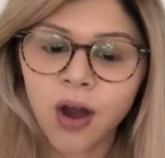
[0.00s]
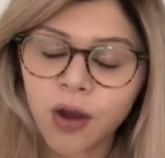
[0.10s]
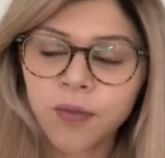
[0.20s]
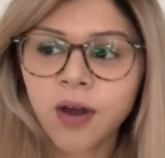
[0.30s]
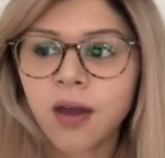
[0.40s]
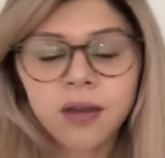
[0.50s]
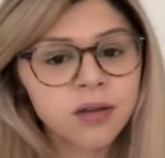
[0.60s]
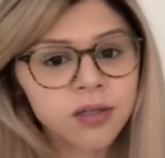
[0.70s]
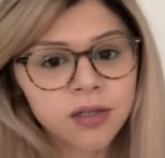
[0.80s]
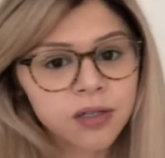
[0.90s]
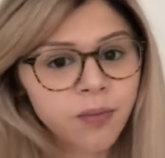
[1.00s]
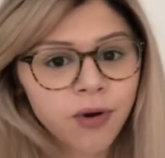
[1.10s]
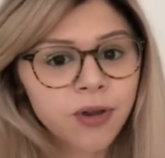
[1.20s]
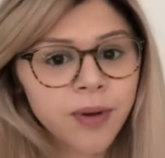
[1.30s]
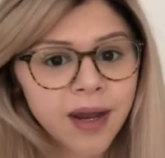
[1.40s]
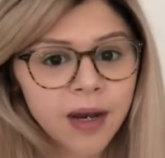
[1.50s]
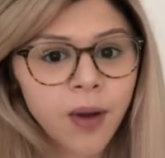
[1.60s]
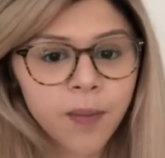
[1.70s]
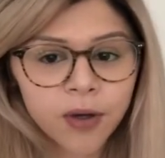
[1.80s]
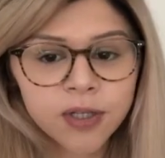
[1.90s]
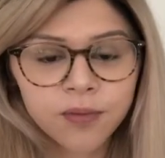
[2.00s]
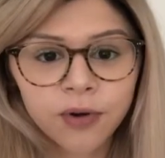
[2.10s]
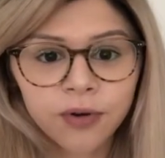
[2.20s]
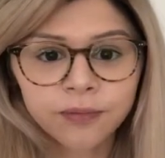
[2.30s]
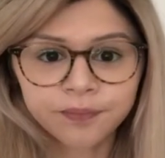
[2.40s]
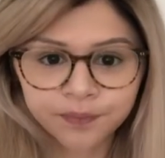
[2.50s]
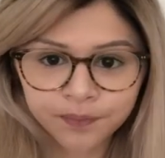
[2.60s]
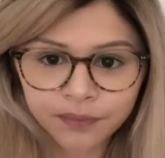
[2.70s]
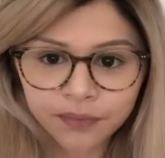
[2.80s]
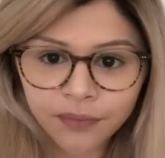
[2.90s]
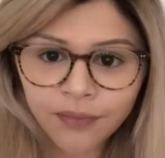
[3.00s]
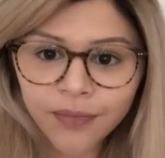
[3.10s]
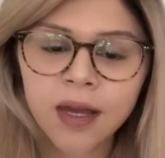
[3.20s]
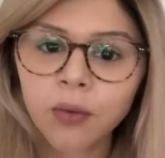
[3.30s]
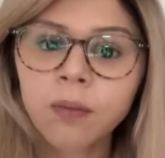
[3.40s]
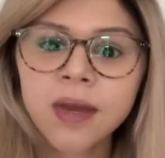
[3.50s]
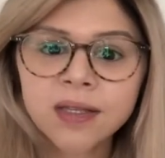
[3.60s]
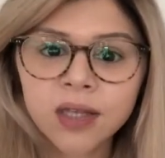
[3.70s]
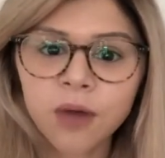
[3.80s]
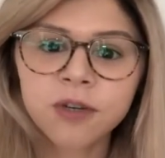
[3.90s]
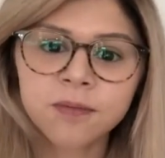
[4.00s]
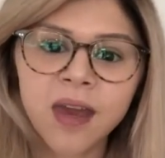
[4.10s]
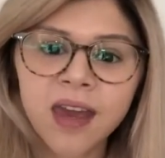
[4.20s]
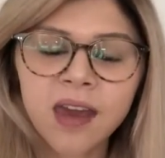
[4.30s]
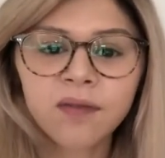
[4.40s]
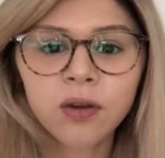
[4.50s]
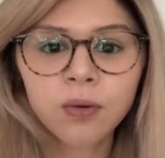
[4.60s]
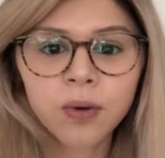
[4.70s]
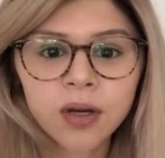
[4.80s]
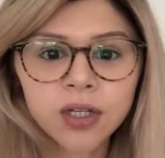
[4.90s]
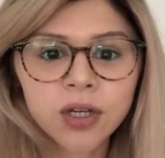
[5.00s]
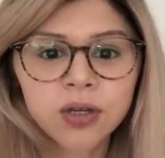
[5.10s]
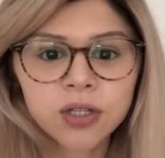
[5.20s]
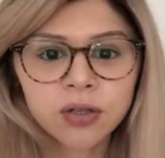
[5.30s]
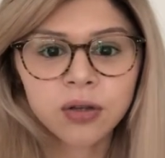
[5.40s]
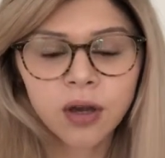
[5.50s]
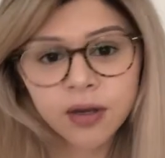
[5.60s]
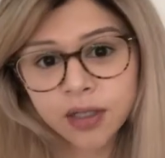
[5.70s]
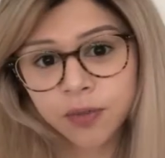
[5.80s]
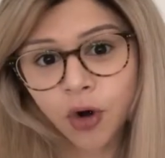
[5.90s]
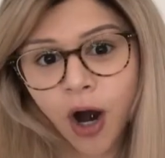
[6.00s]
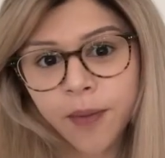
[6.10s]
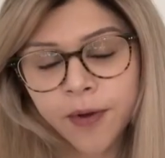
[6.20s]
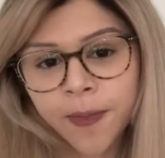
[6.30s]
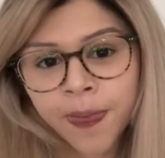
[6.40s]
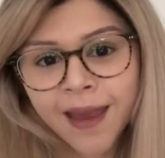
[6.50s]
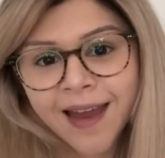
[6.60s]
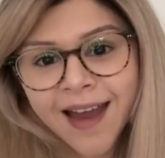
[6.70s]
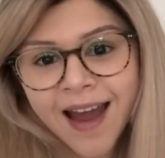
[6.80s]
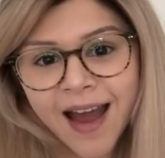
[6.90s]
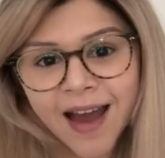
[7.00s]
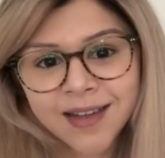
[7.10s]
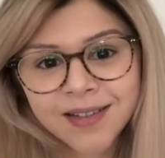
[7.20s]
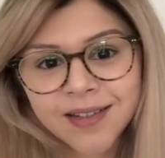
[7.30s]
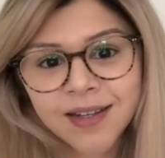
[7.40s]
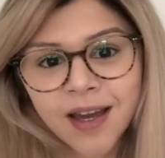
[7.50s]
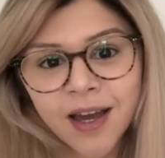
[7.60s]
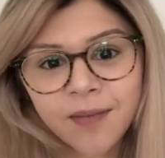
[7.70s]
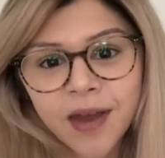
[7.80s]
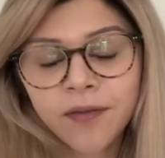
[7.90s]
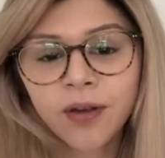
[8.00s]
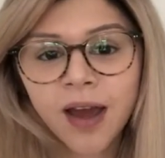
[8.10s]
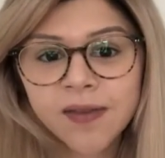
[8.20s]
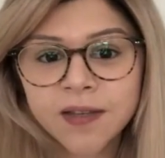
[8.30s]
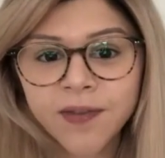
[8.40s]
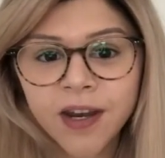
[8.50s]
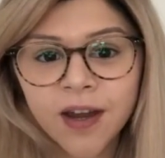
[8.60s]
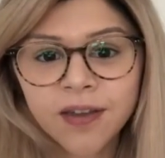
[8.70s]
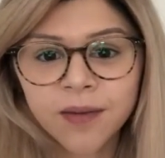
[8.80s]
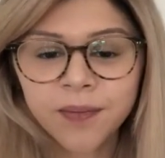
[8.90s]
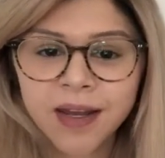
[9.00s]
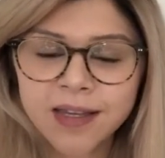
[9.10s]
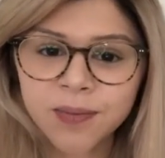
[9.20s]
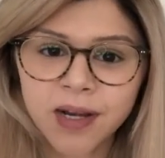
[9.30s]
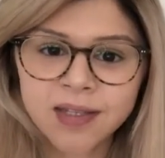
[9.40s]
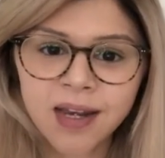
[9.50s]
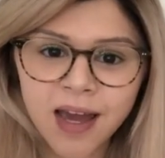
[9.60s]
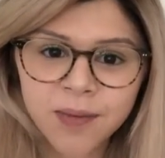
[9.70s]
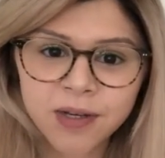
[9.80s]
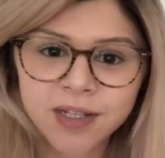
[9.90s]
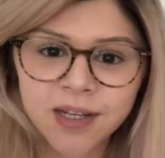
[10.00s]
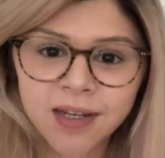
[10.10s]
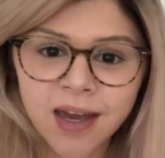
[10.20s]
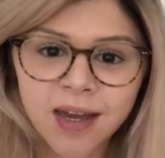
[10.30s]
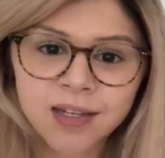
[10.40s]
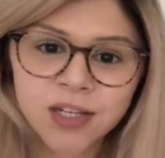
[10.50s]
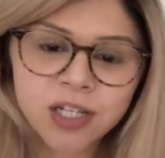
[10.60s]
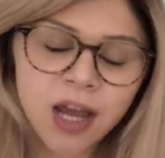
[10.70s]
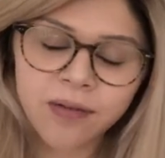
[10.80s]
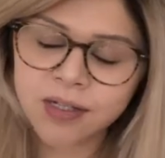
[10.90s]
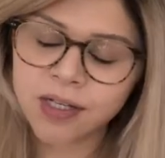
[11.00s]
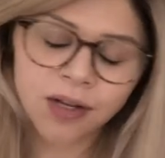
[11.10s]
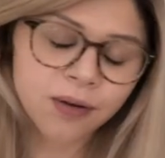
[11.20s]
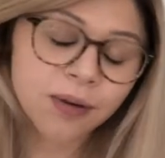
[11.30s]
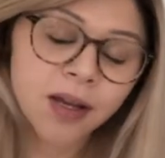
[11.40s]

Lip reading: hope that I can just support you in any way possible. It would mean so much to me if you were to just subscribe. And if you like this video, then please press the like button and share it to